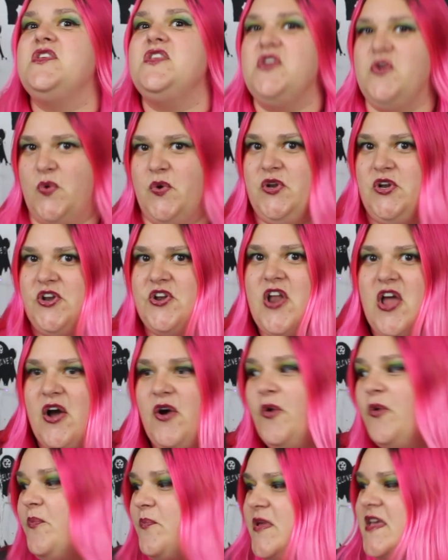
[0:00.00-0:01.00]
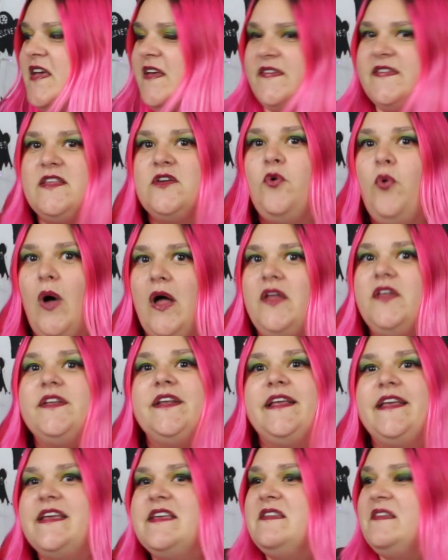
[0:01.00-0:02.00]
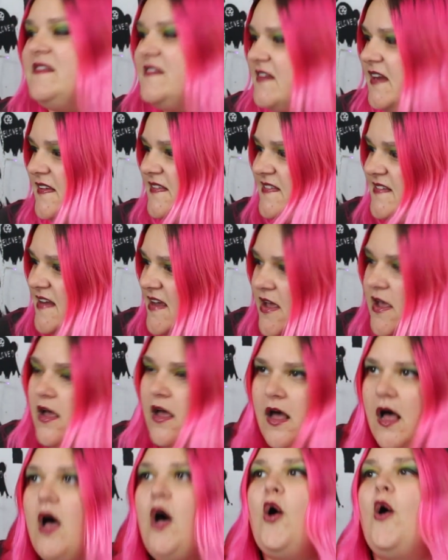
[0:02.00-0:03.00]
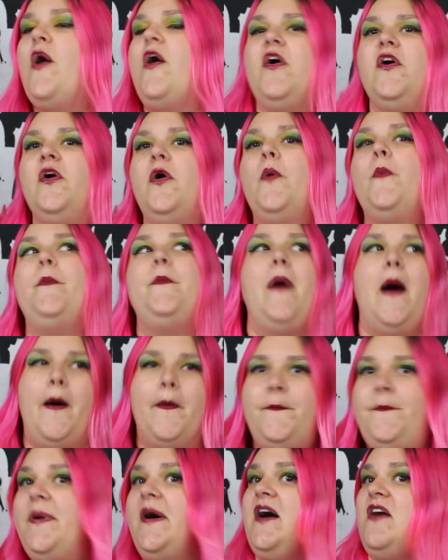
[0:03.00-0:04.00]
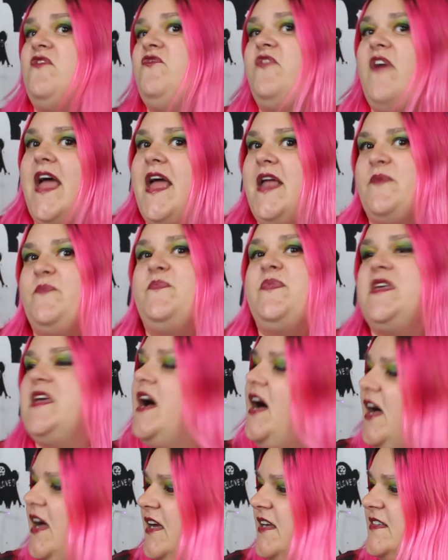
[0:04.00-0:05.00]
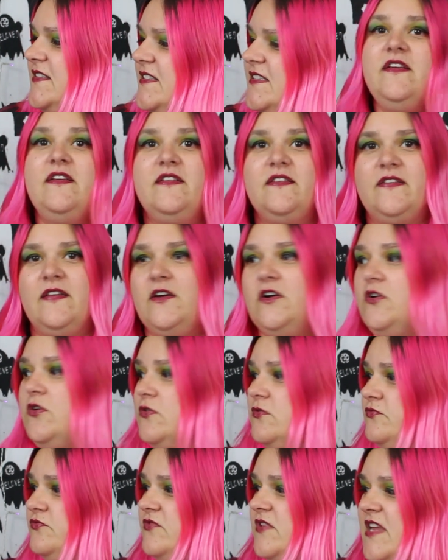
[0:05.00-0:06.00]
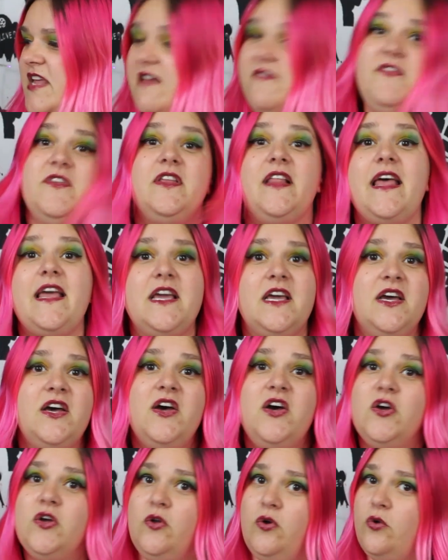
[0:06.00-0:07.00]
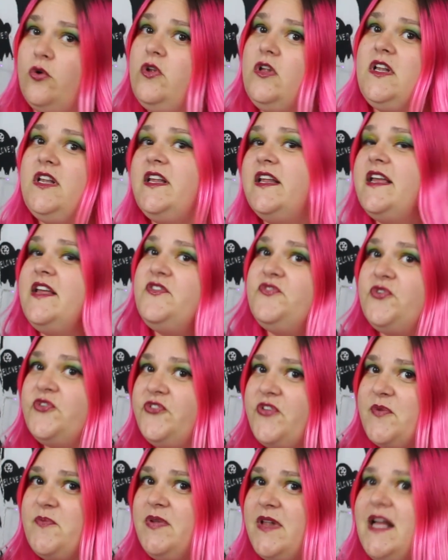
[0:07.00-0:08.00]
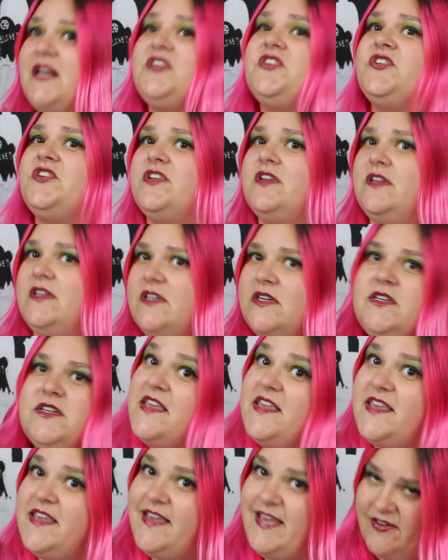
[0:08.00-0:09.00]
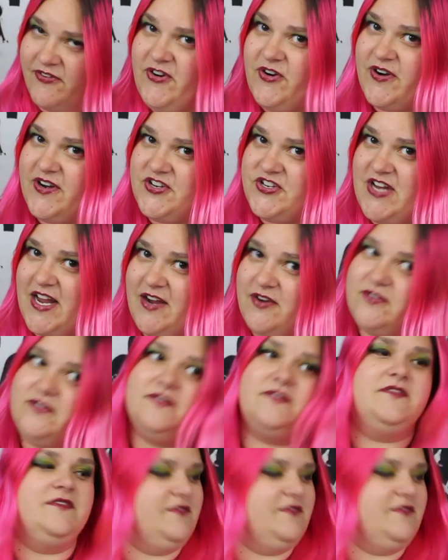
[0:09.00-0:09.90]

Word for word: you wouldn't know because the quality is just above and beyond. So if you like cool, interesting plush, give her a shout.